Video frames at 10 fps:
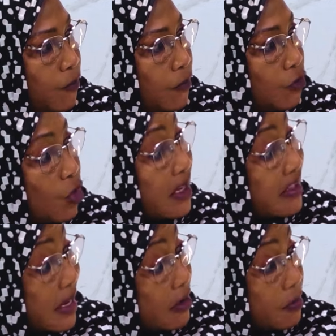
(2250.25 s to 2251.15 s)
to a
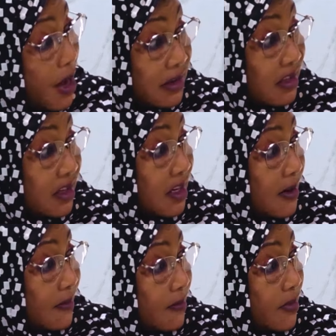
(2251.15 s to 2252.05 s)
single person,
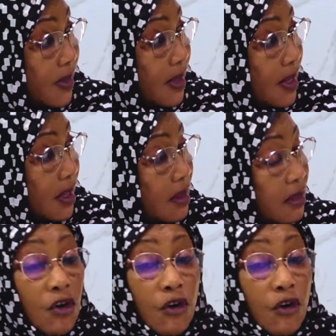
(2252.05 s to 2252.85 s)
then of course,